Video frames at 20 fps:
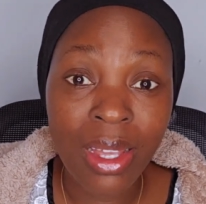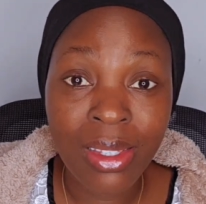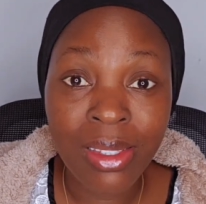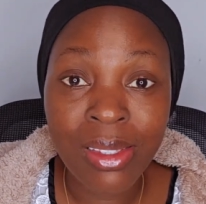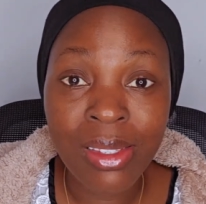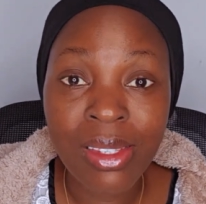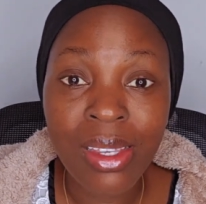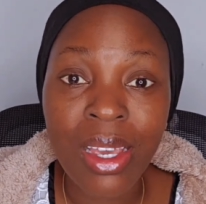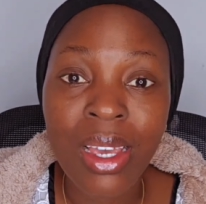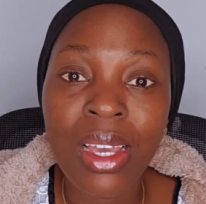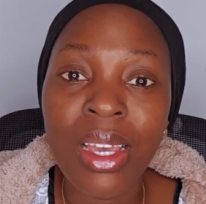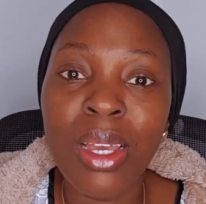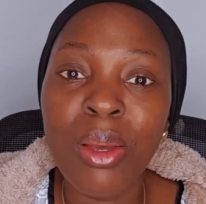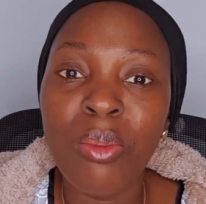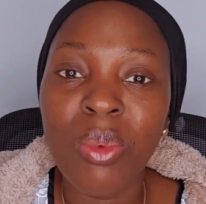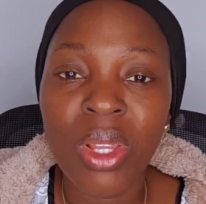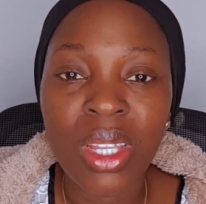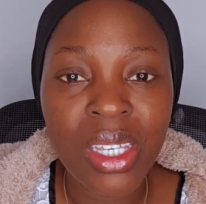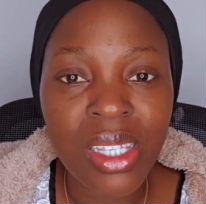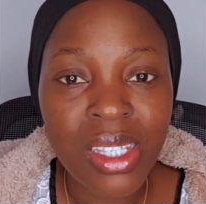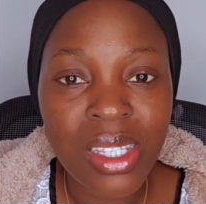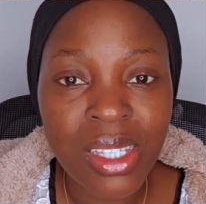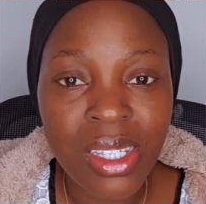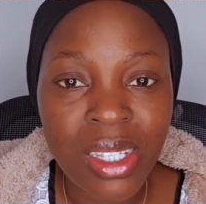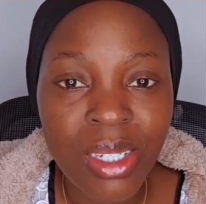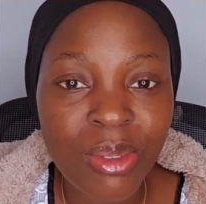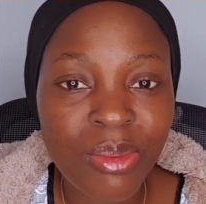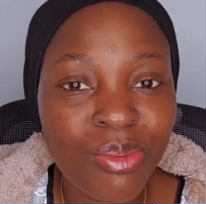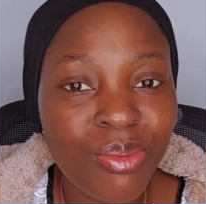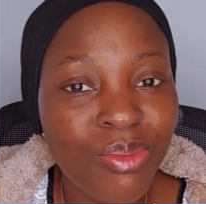And
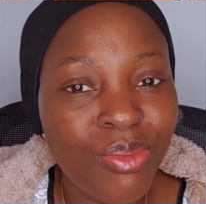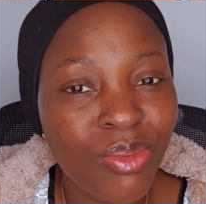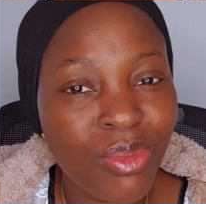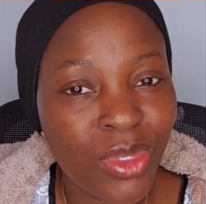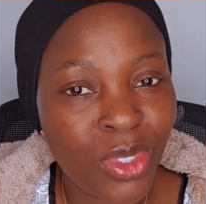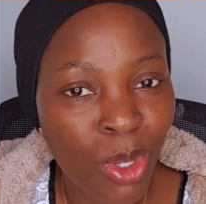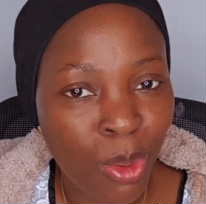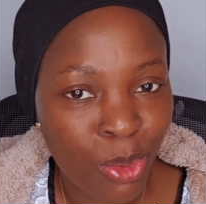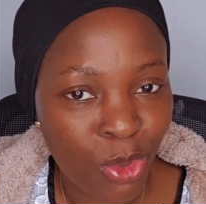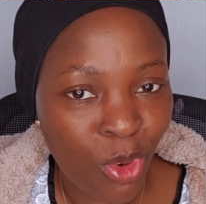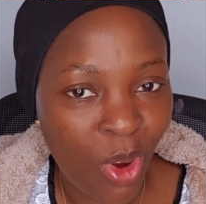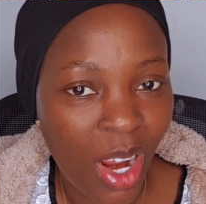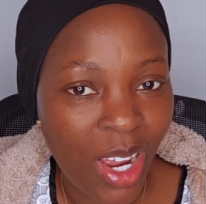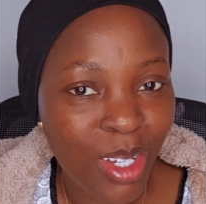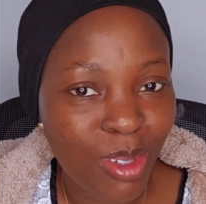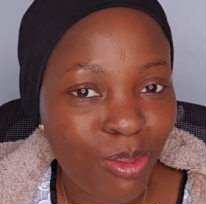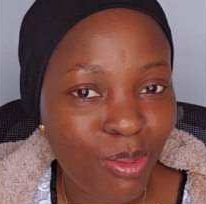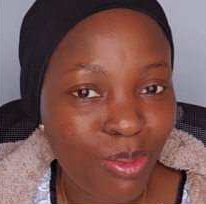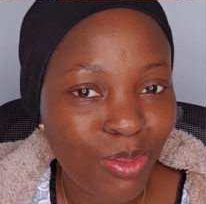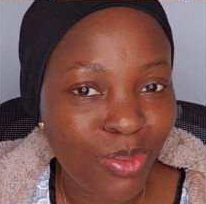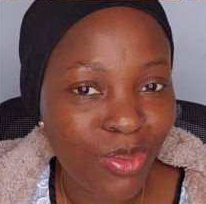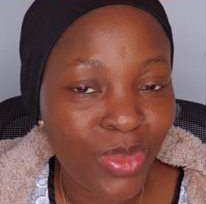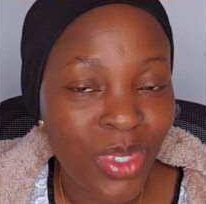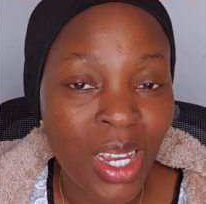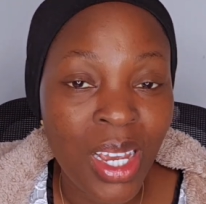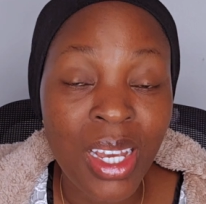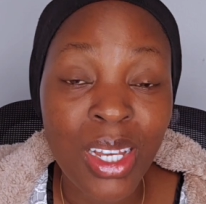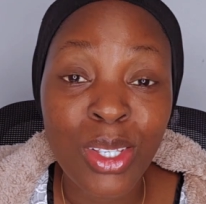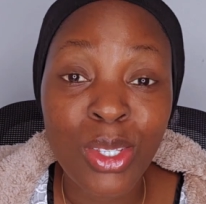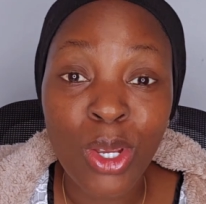please subscribe.
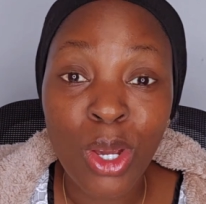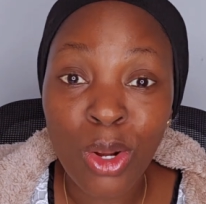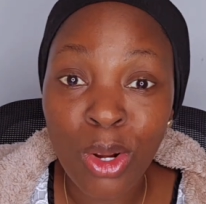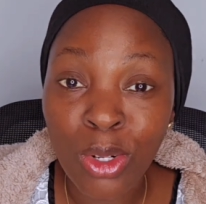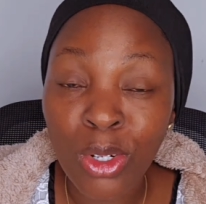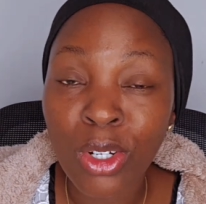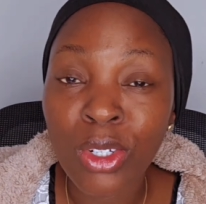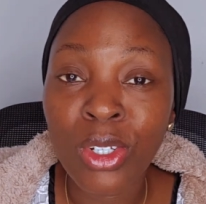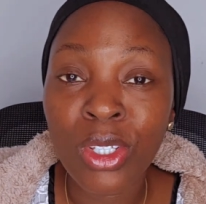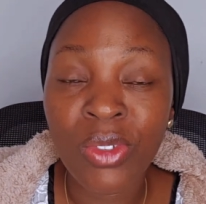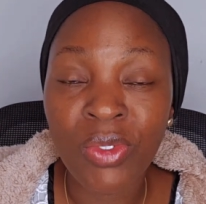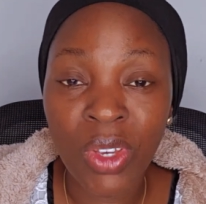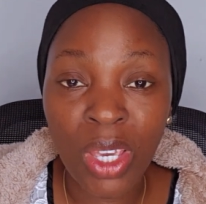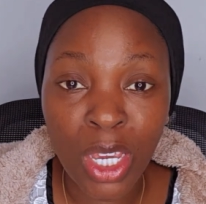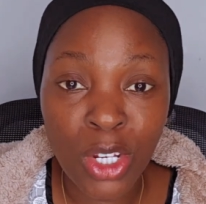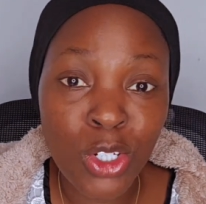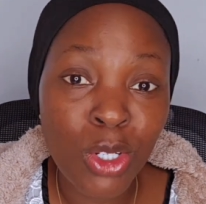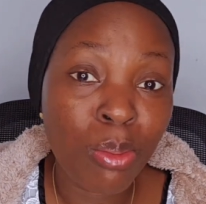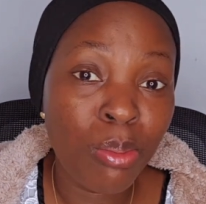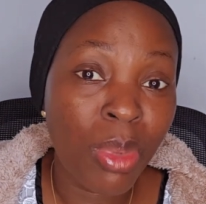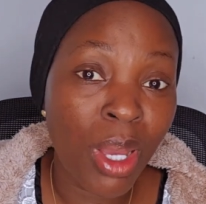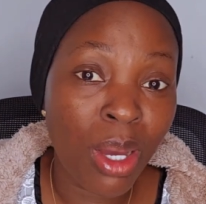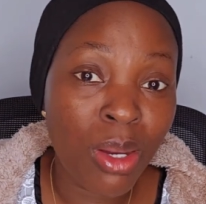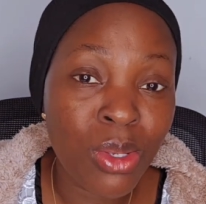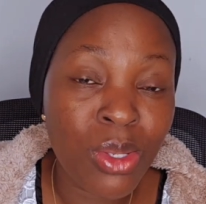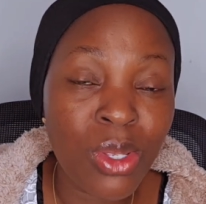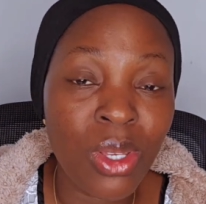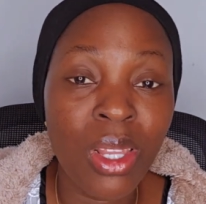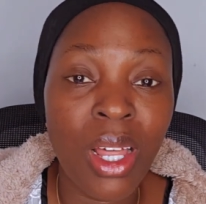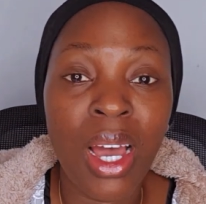Turn on the notification
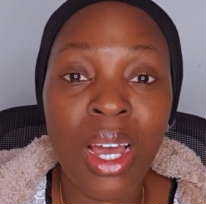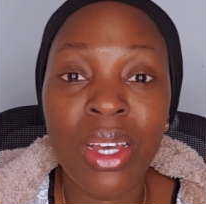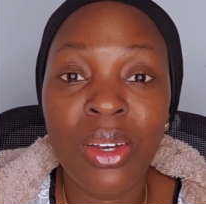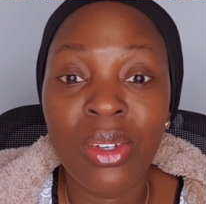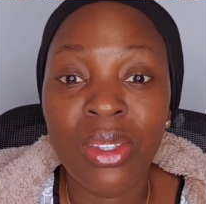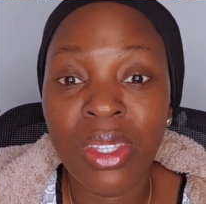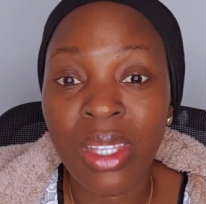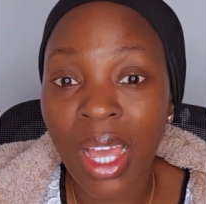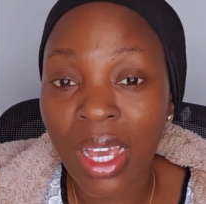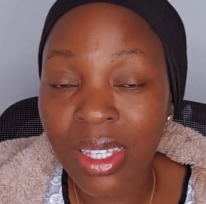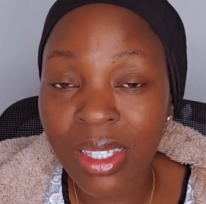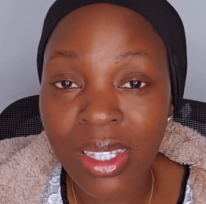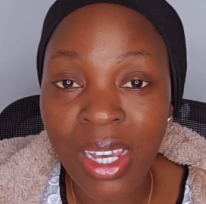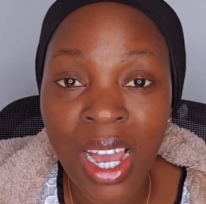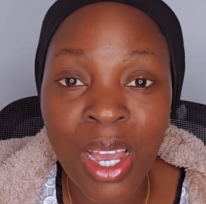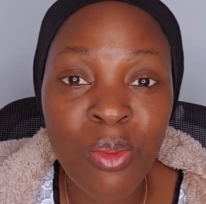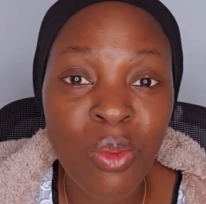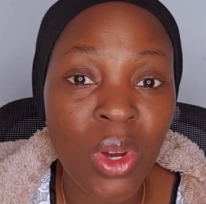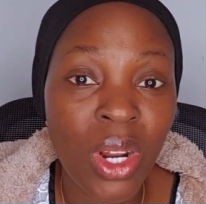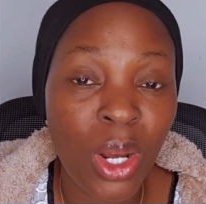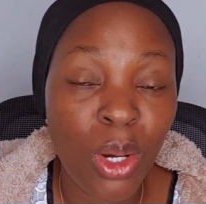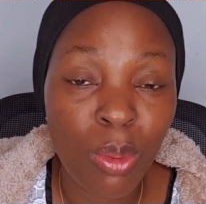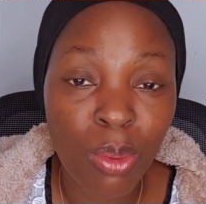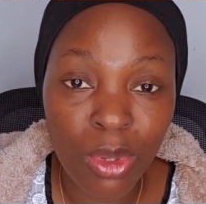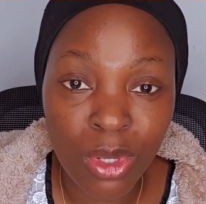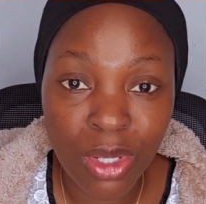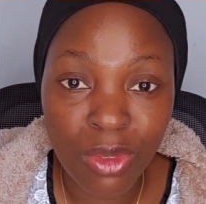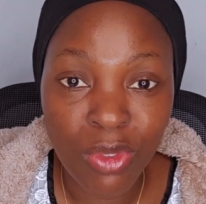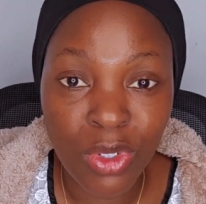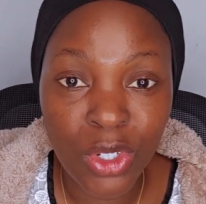bell so that next time when I
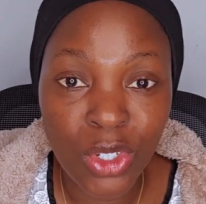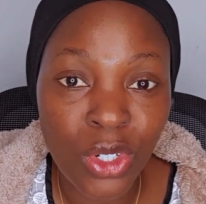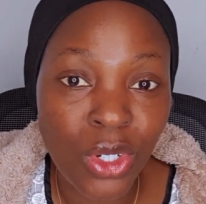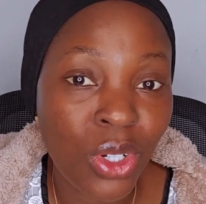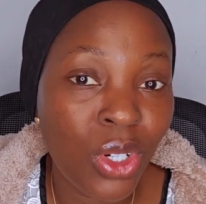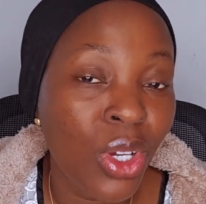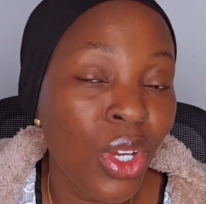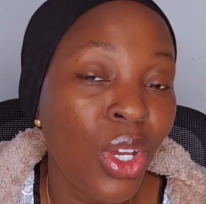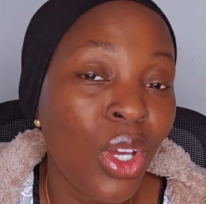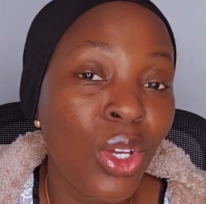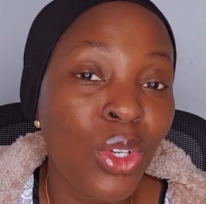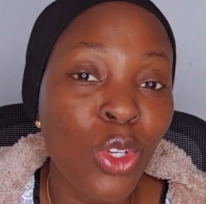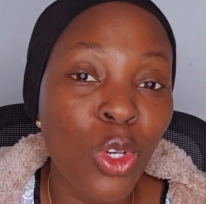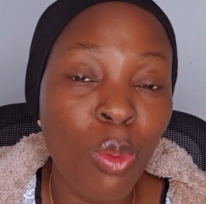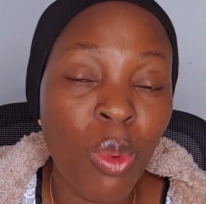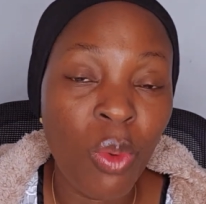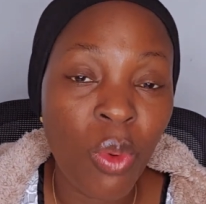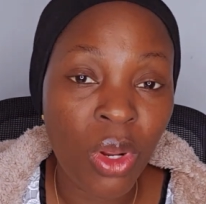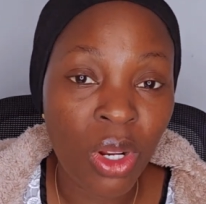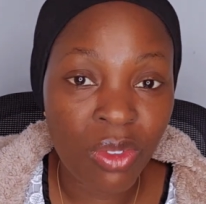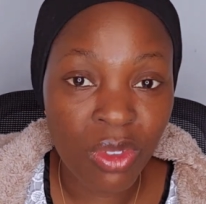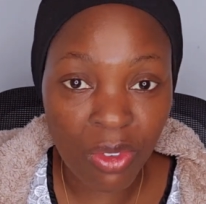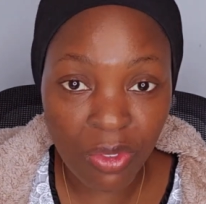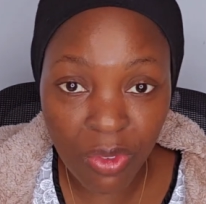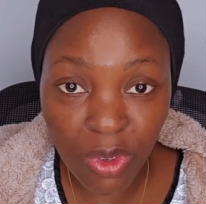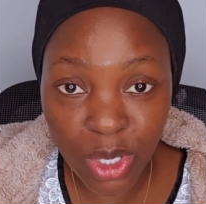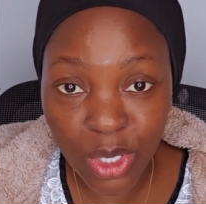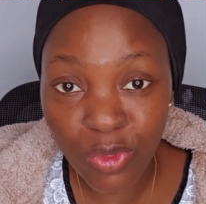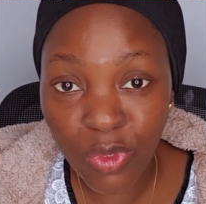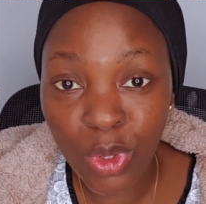upload the video, you'll be one
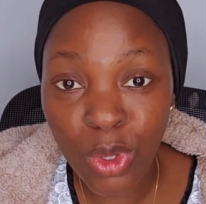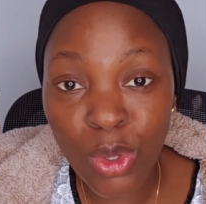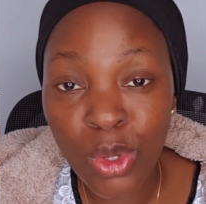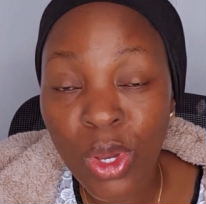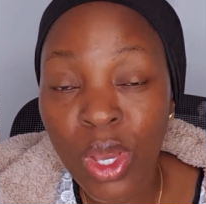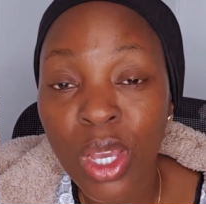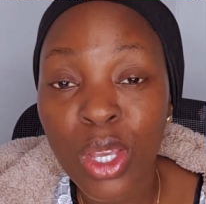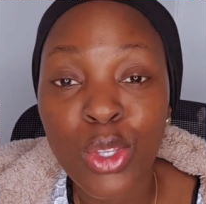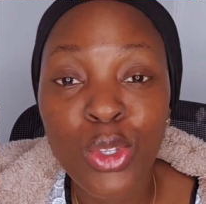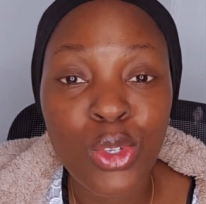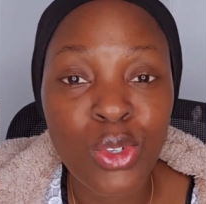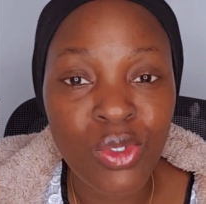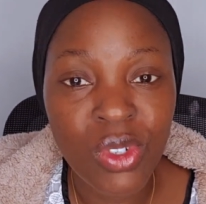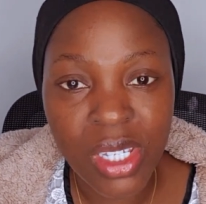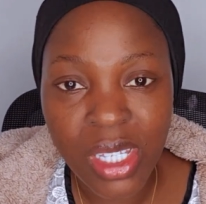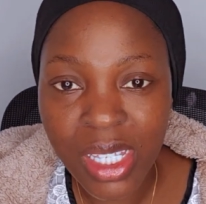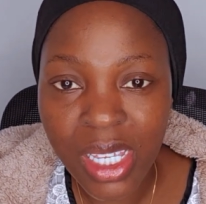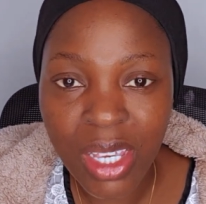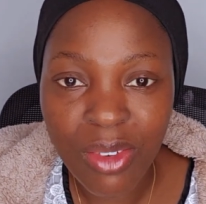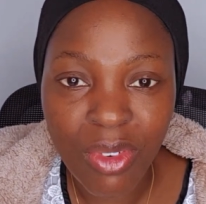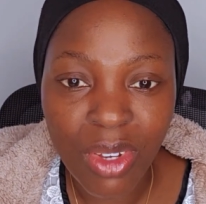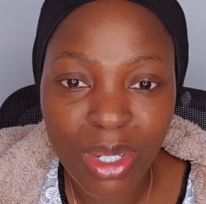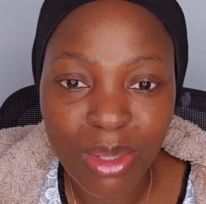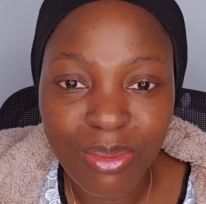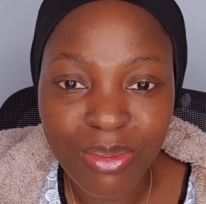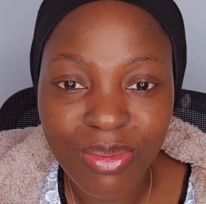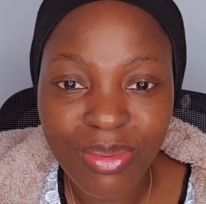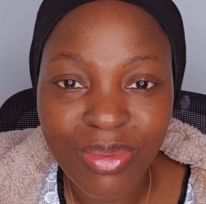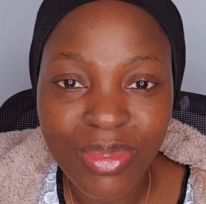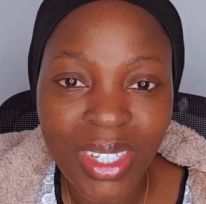of the first few to
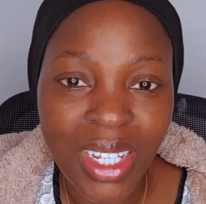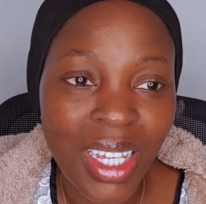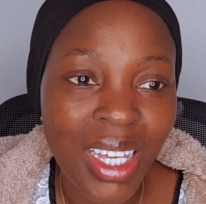receive it.